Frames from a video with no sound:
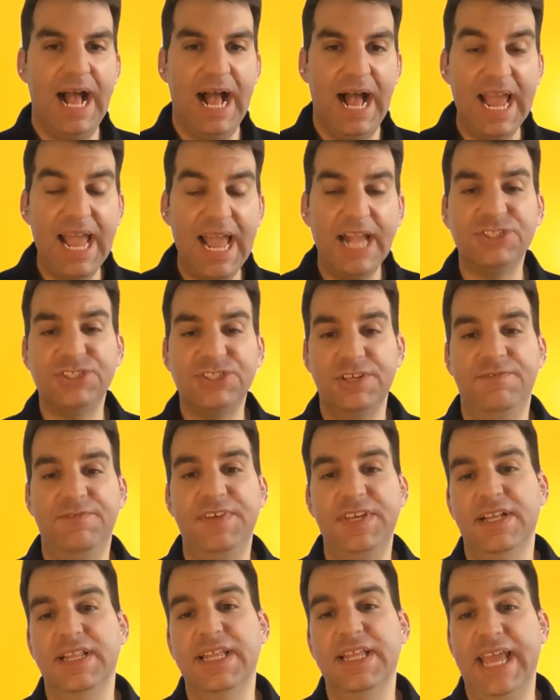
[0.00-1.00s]
I actually
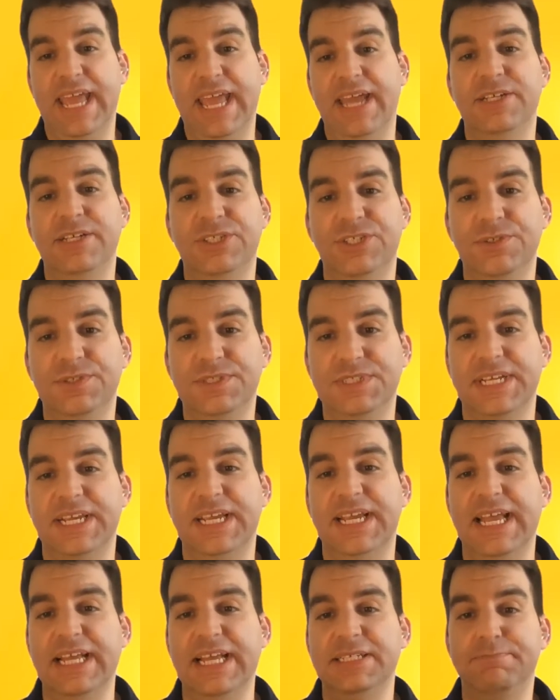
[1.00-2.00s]
feel like ASU
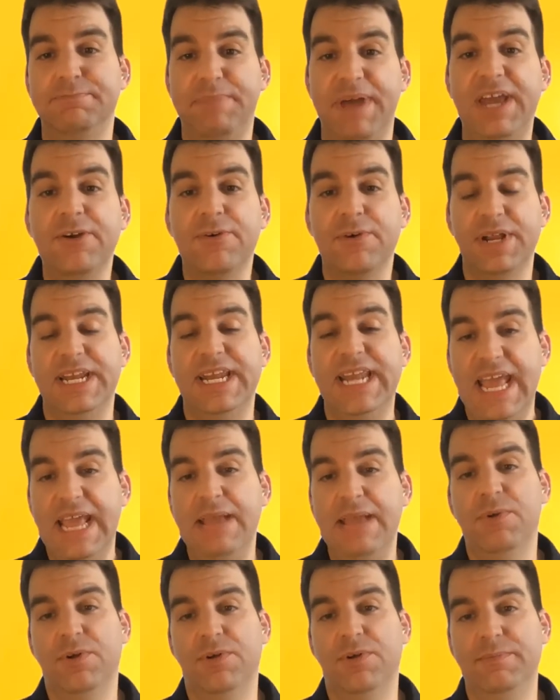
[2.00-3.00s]
Sync has better
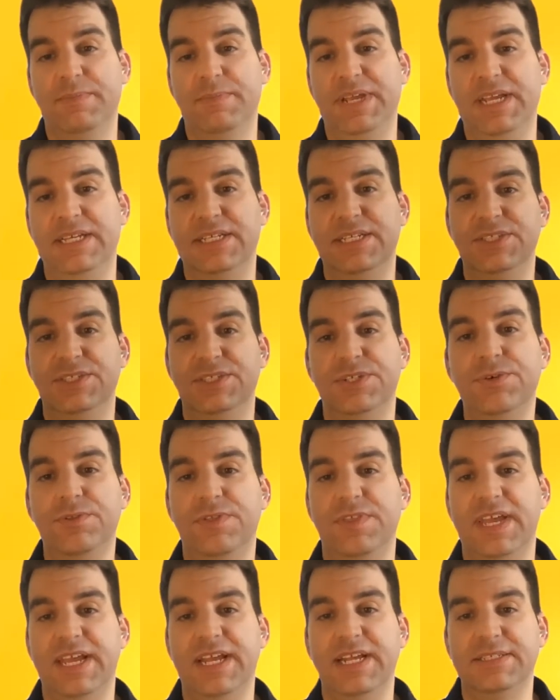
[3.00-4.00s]
enabled me to do
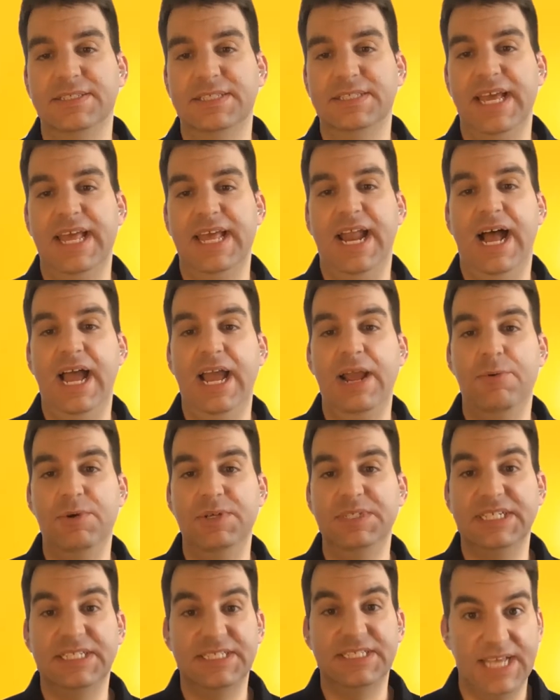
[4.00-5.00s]
things that I
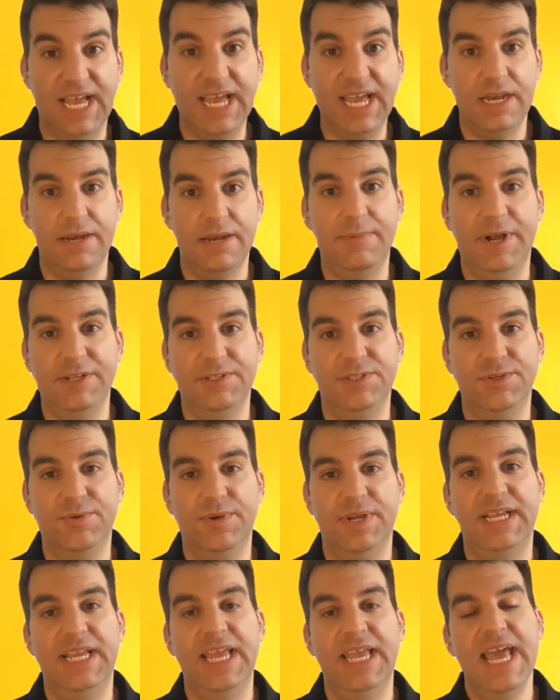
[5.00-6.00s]
was excited about
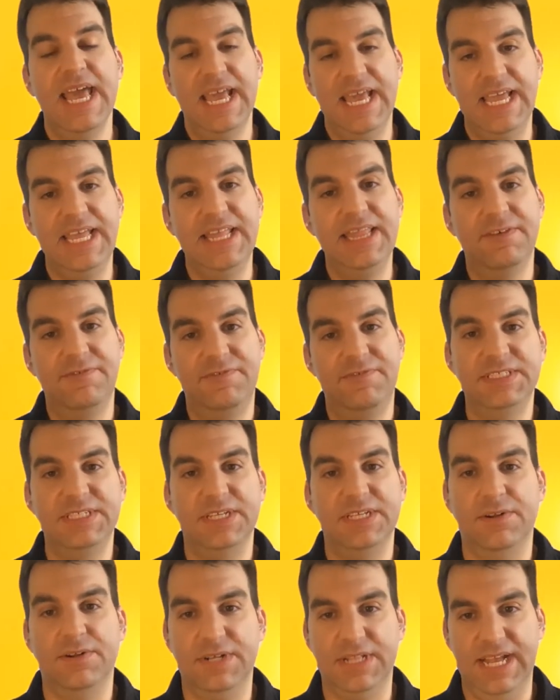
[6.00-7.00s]
doing in the
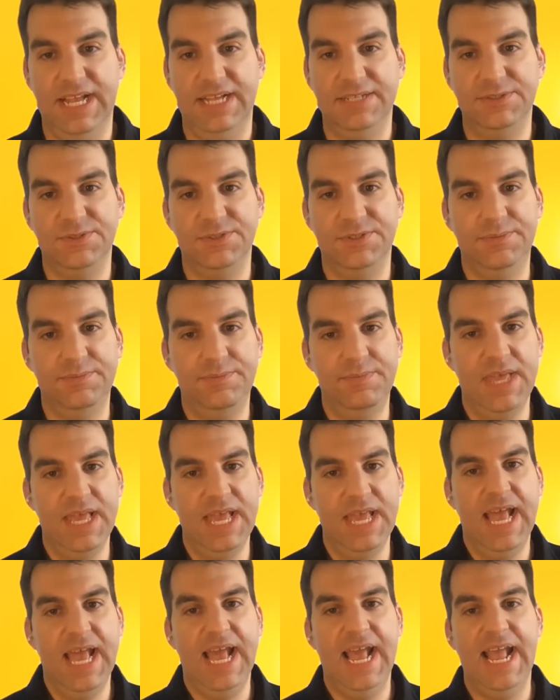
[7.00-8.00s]
physical classroom.
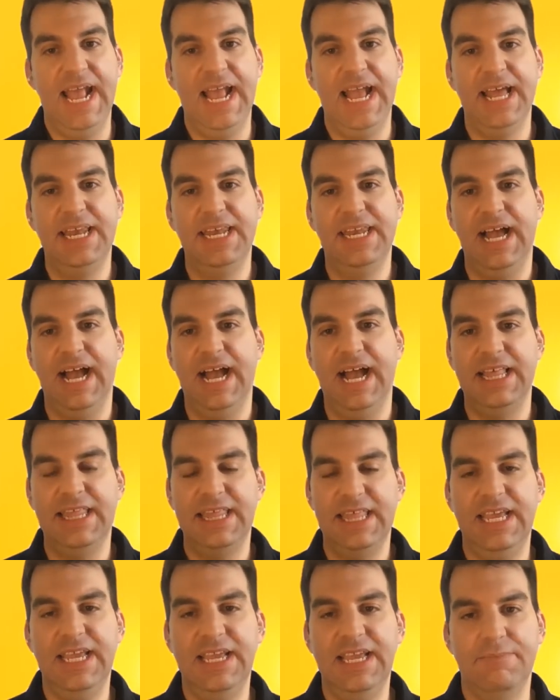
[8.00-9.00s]
And I
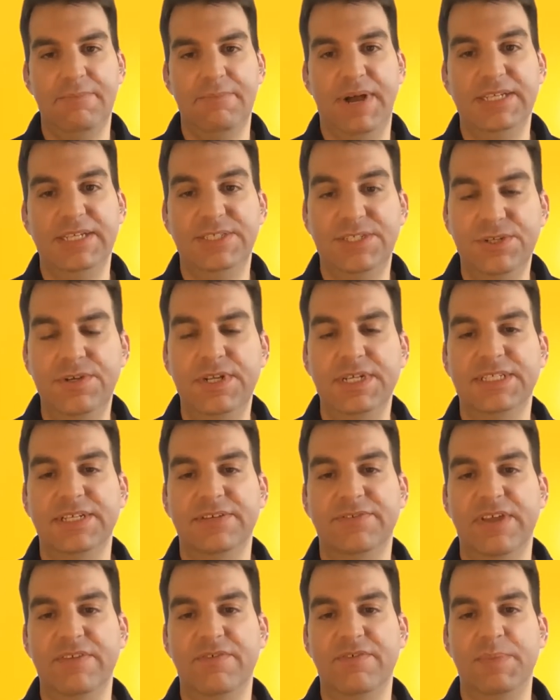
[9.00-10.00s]
think my students
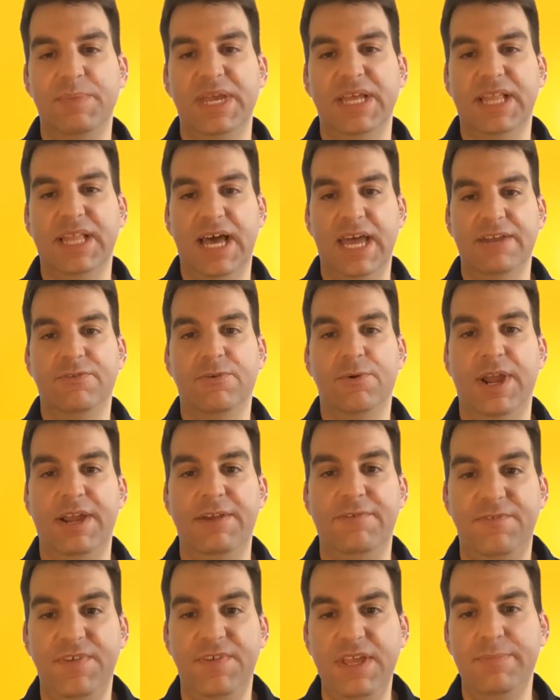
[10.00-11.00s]
have given me a lot of
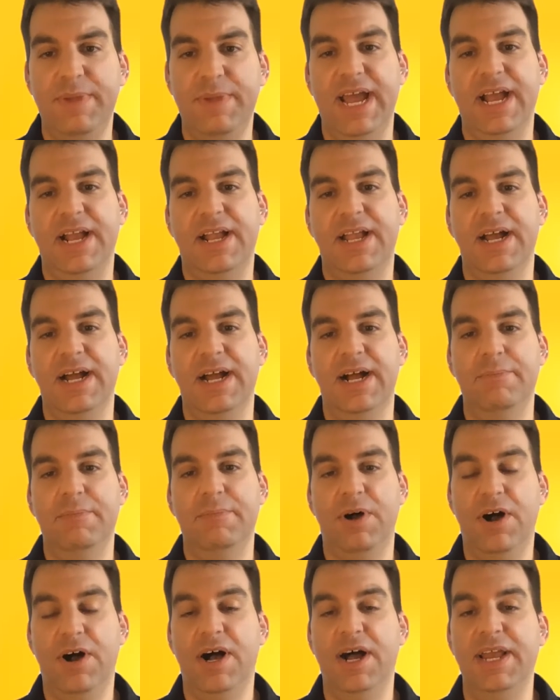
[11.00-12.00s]
great feedback
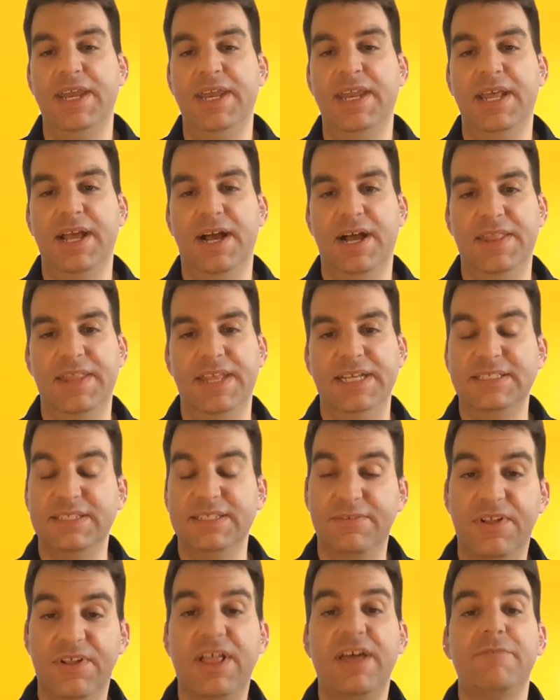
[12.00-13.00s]
on this,
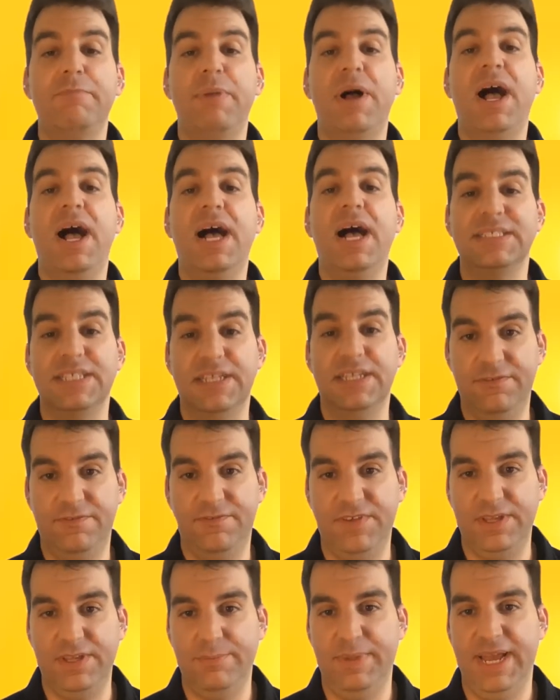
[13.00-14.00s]
and a lot of positive
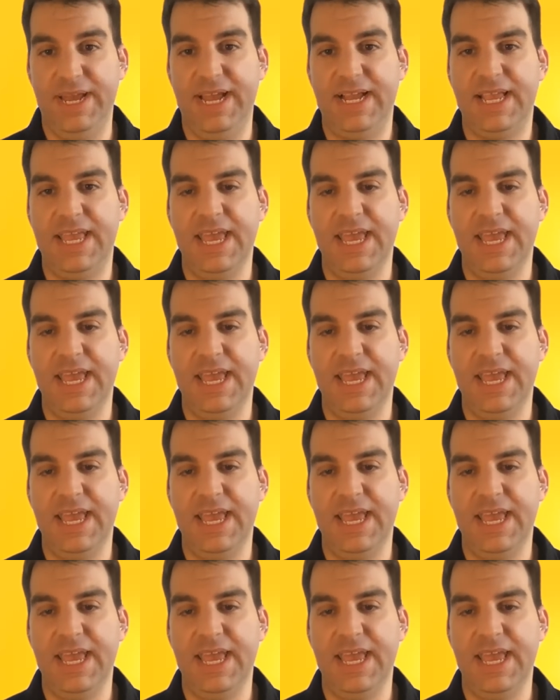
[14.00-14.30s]
feedback.